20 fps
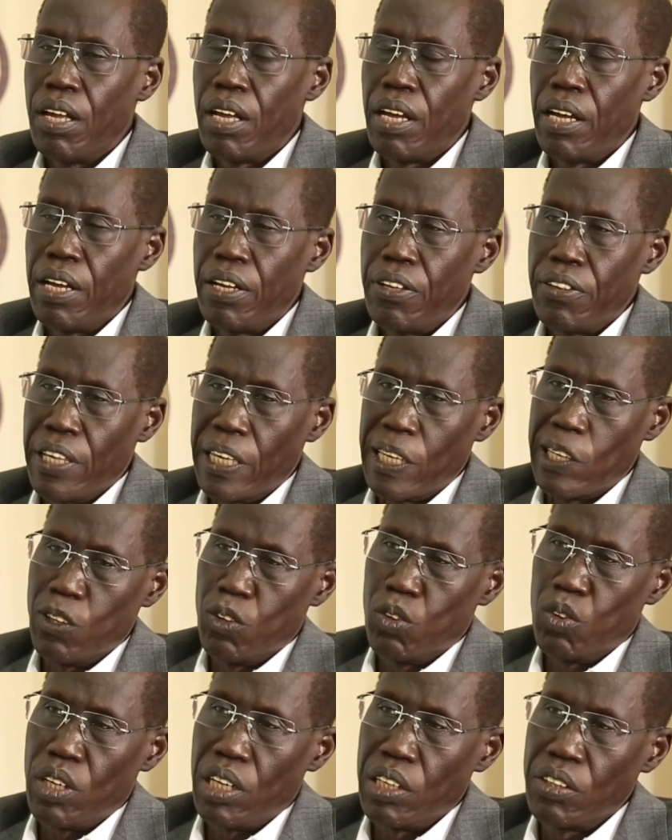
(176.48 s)
Thank
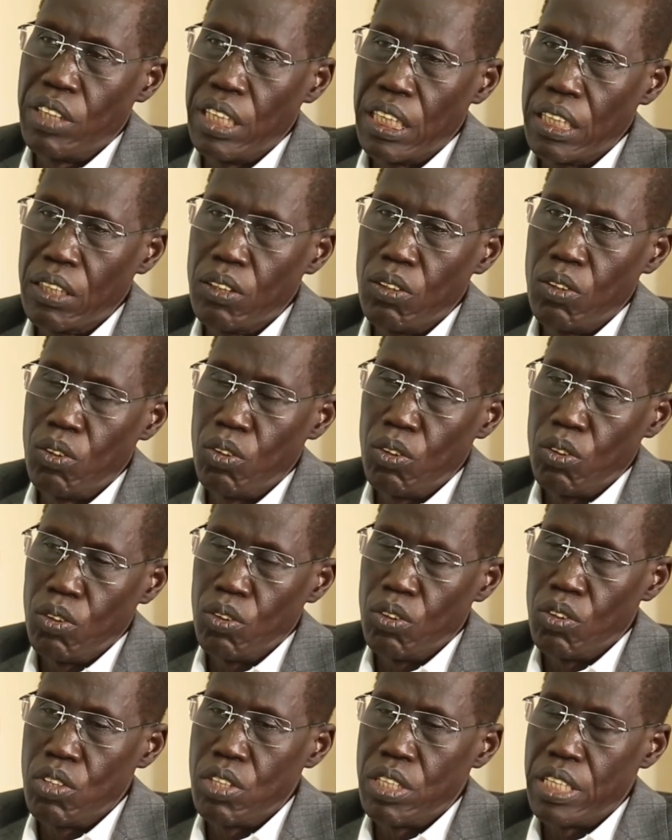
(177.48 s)
you. I think to
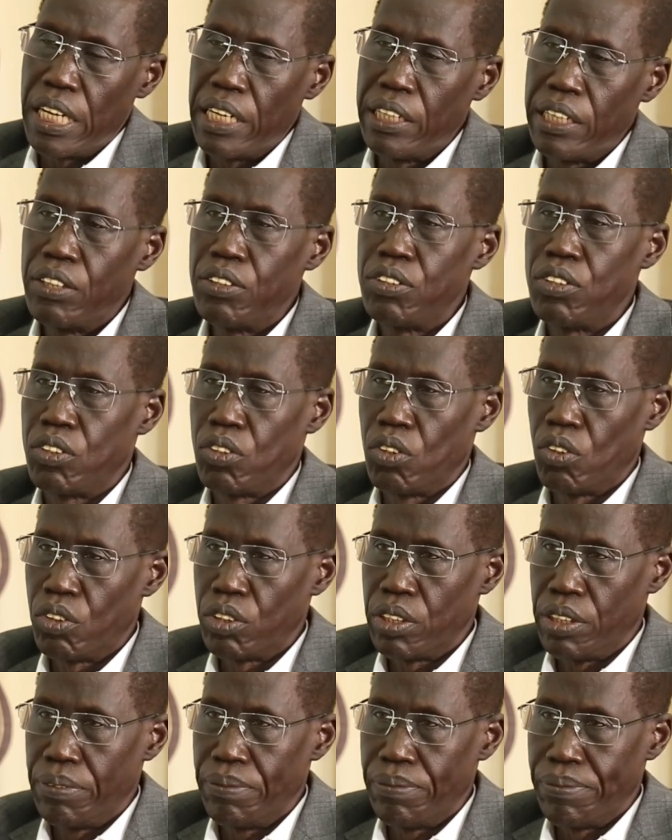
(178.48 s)
tell the
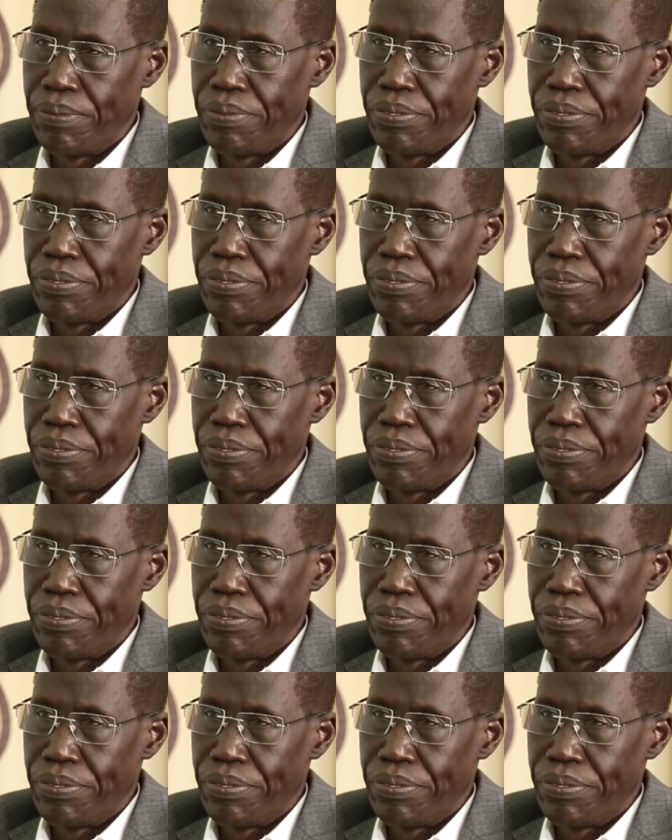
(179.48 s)
story